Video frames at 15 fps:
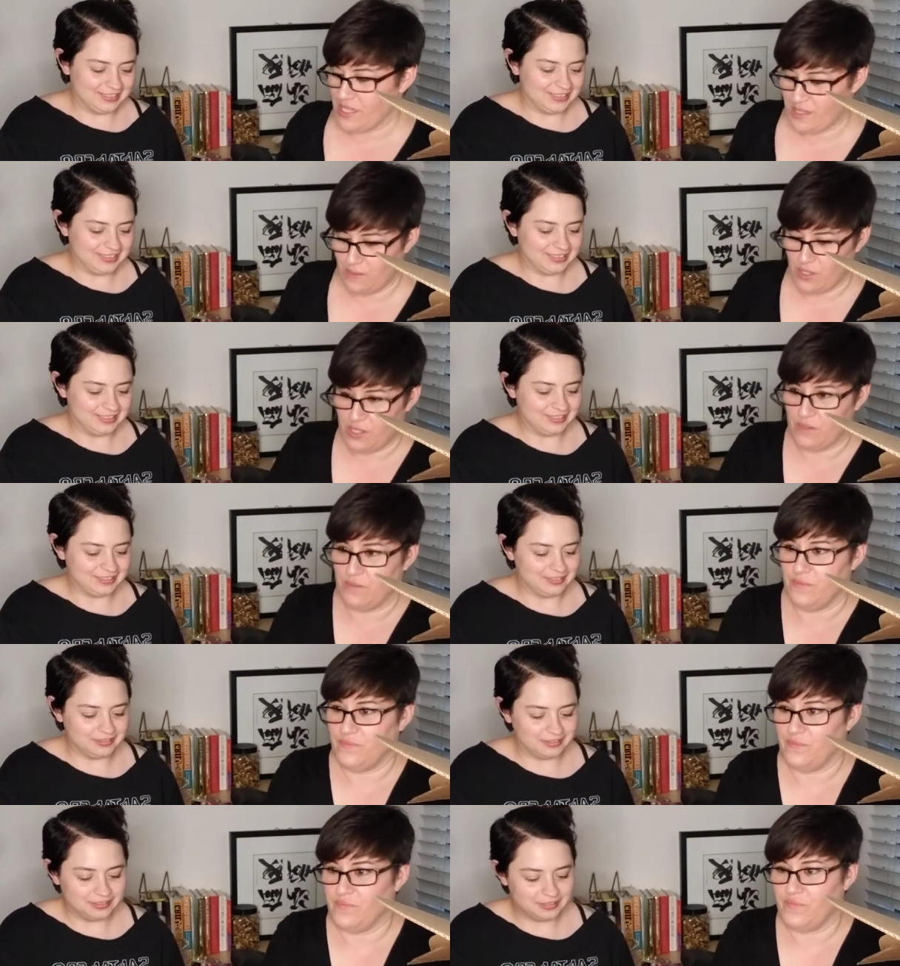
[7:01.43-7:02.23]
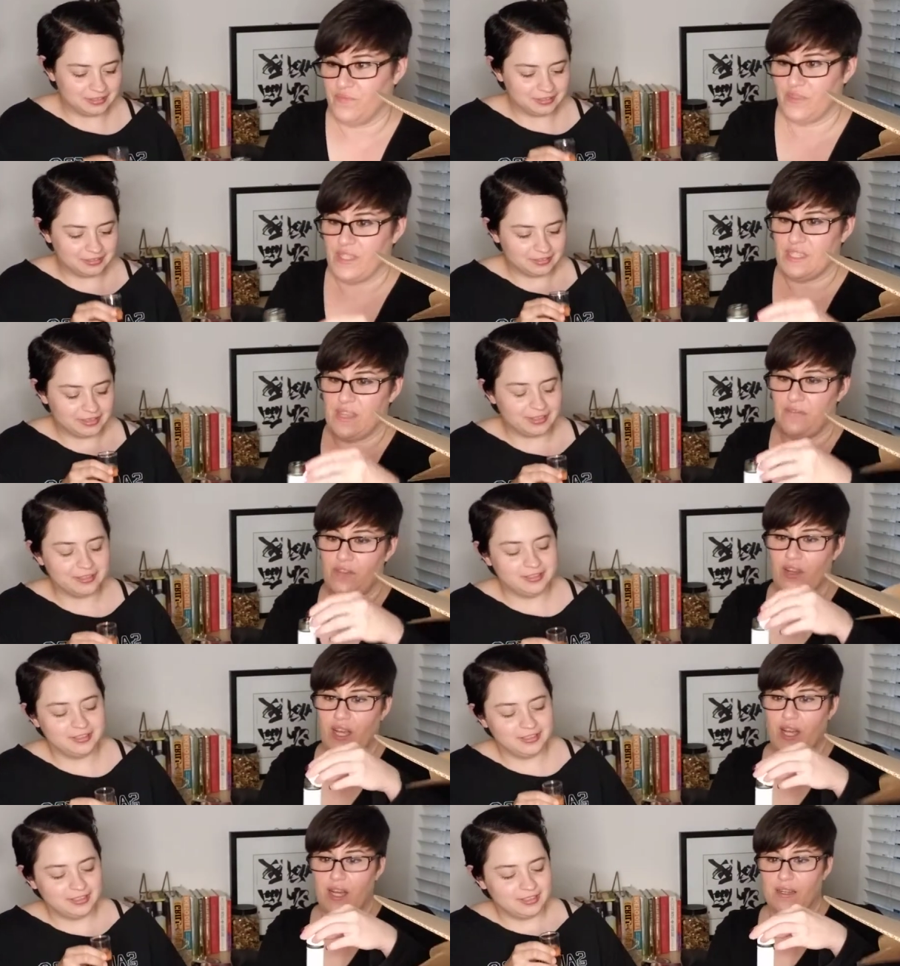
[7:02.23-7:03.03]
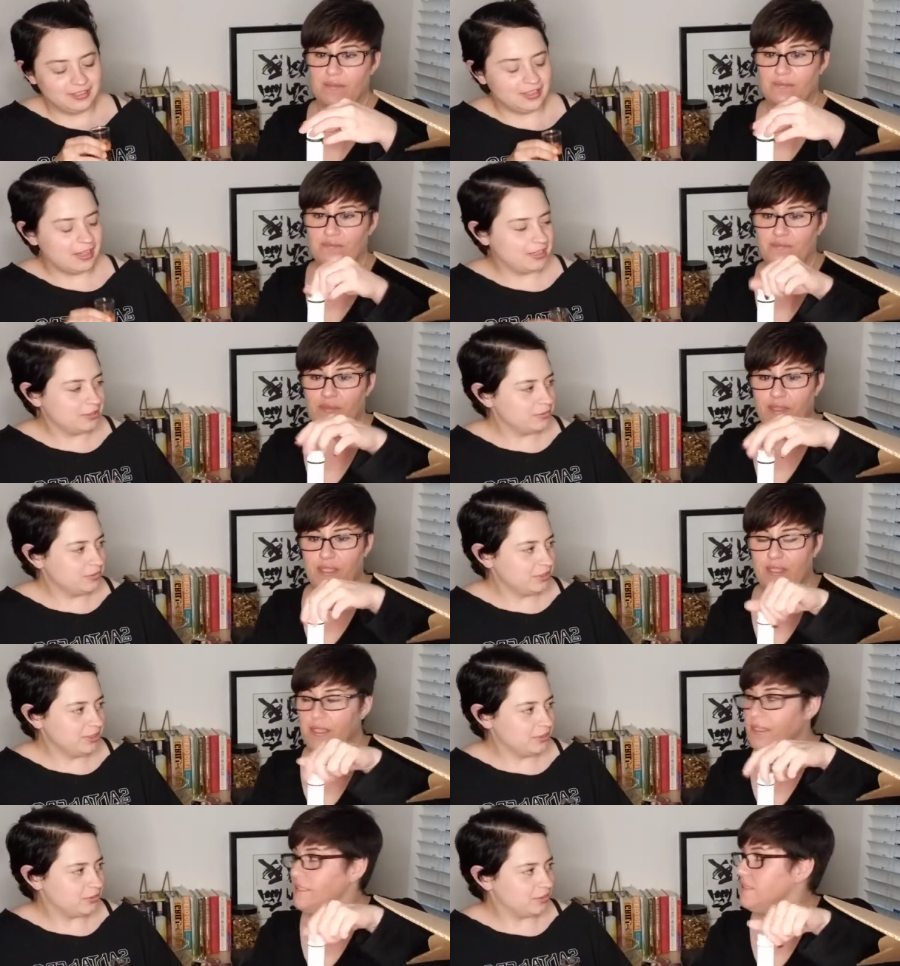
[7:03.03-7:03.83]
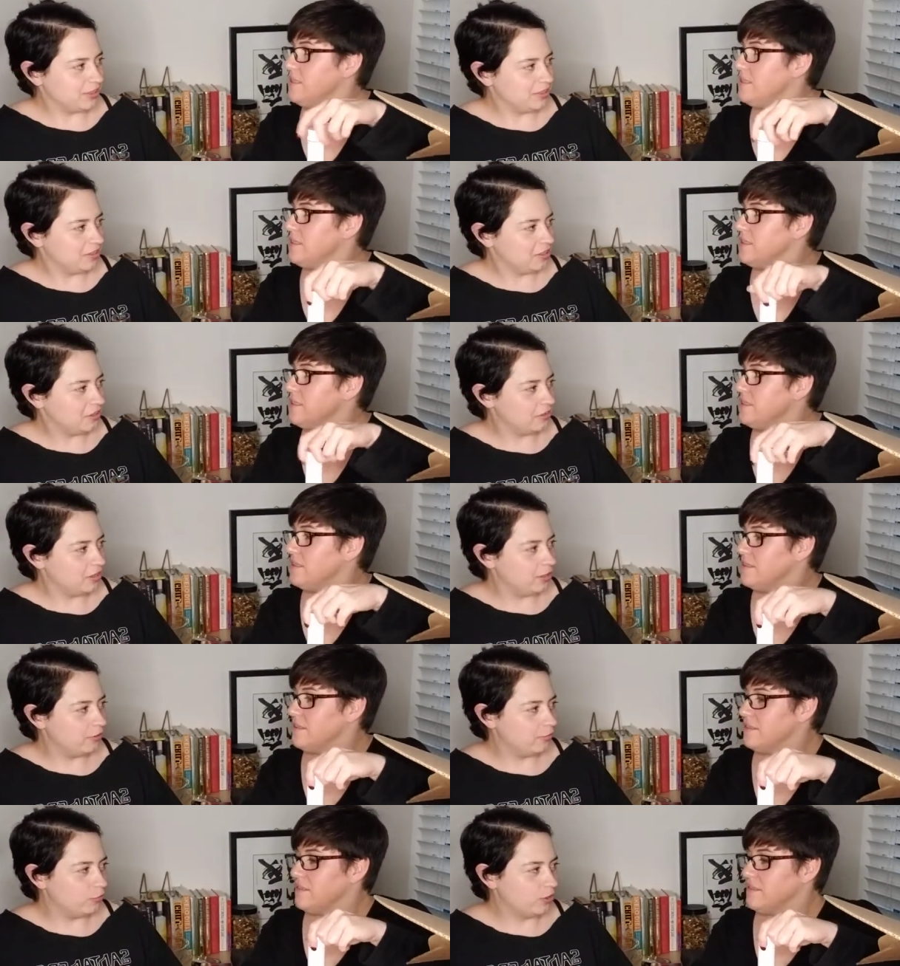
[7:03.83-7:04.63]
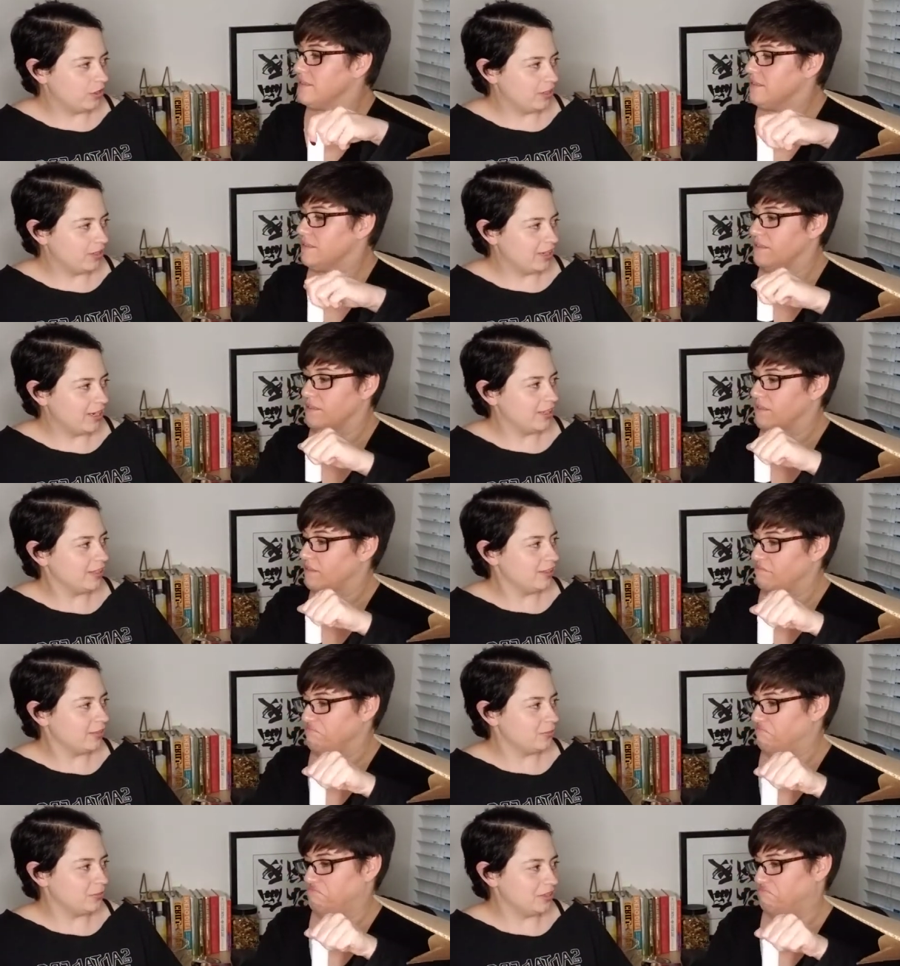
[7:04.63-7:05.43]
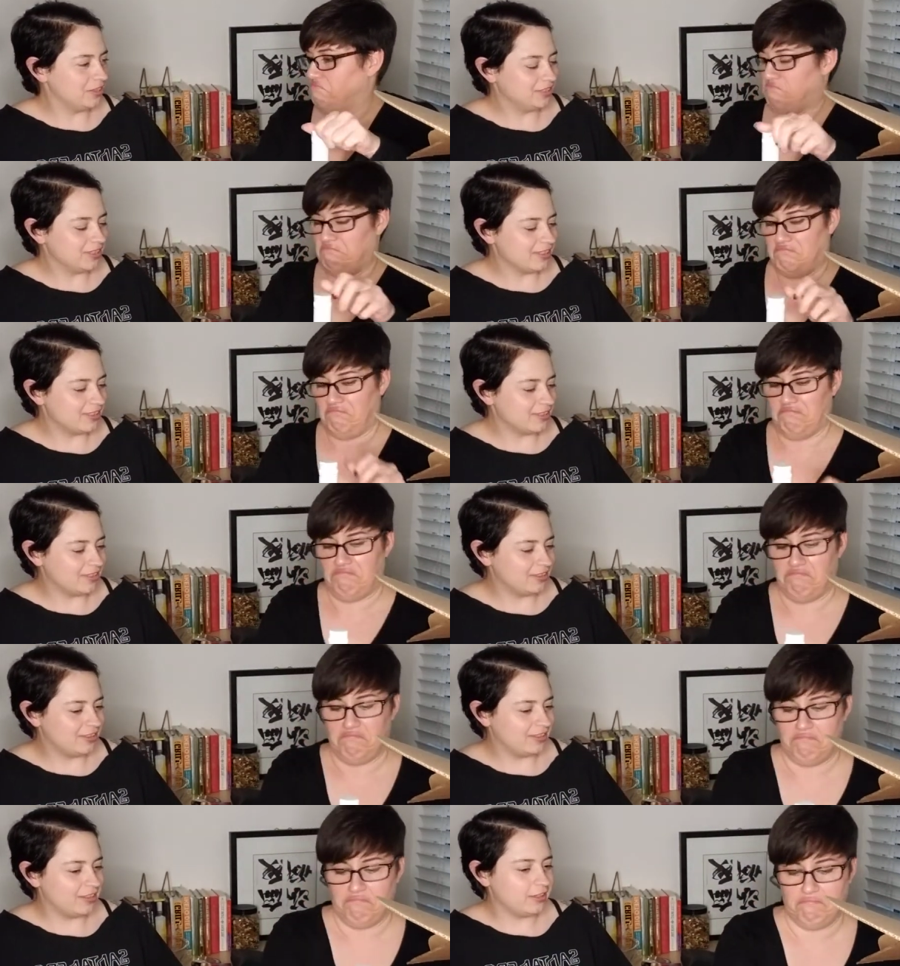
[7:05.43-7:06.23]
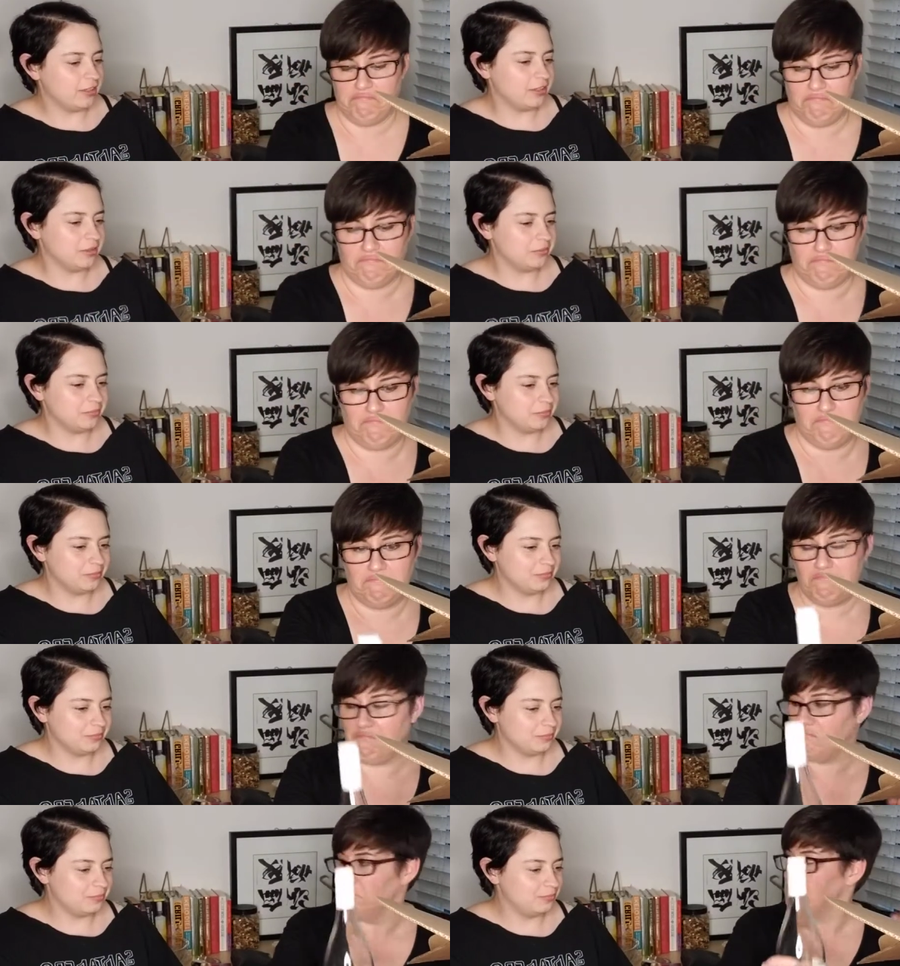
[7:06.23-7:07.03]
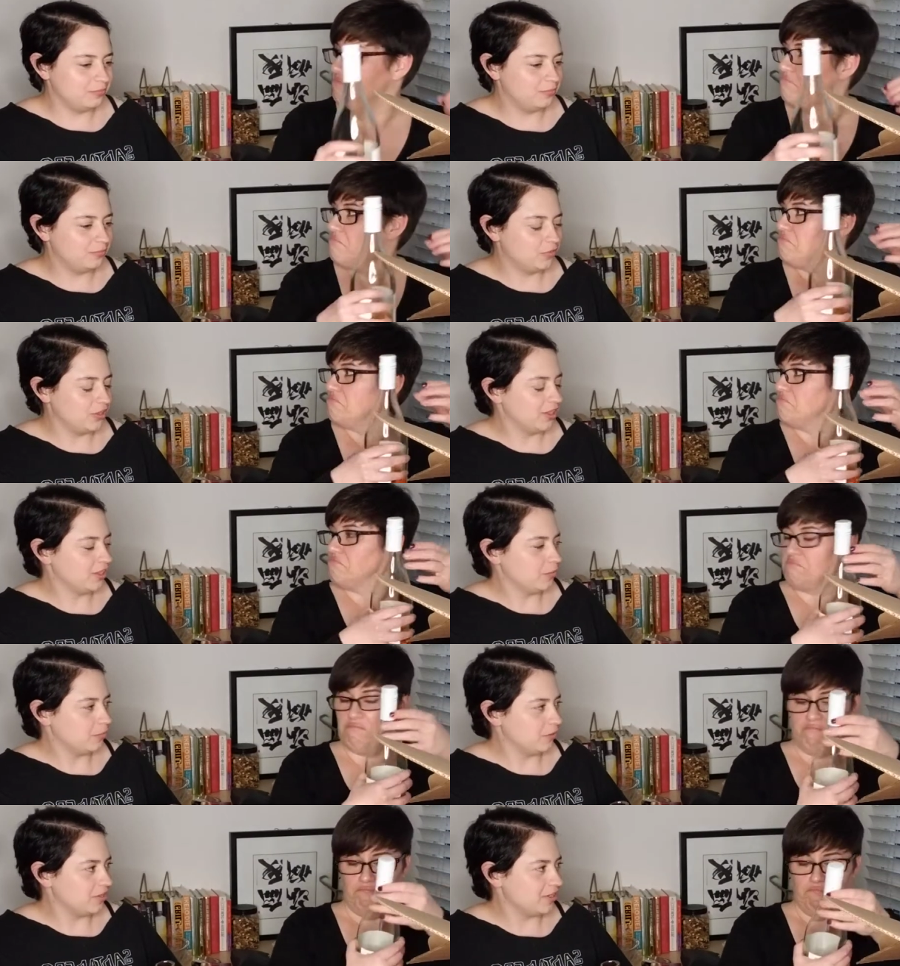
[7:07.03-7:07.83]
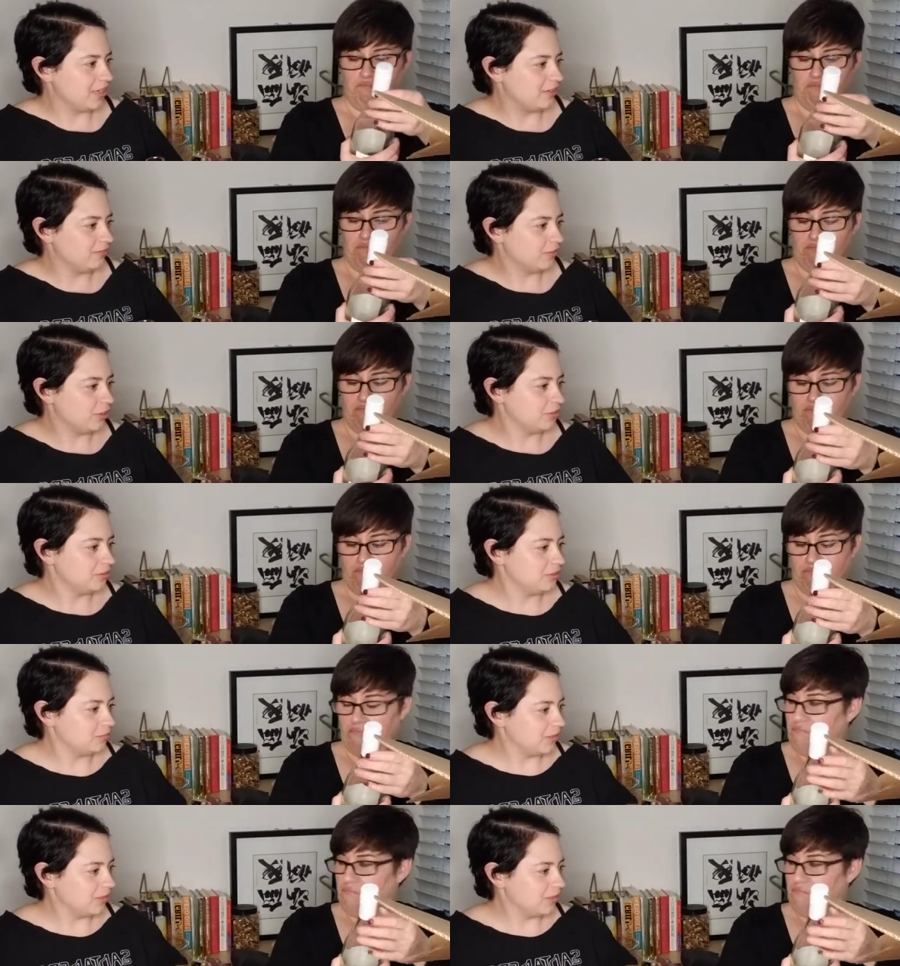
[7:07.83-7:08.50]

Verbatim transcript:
Speaker 1: some too. All right. Because I forgot. I don't really drink a lot of wine. I get the wine that's like the, was it the percent volume